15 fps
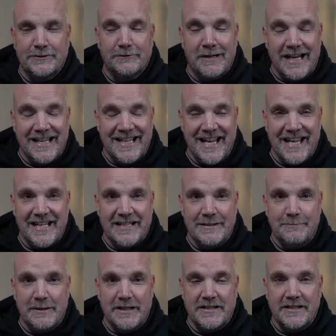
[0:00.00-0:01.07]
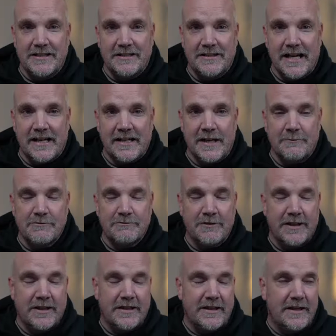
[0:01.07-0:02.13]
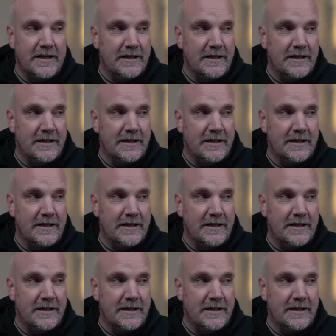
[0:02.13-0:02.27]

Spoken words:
great kid, but that comes with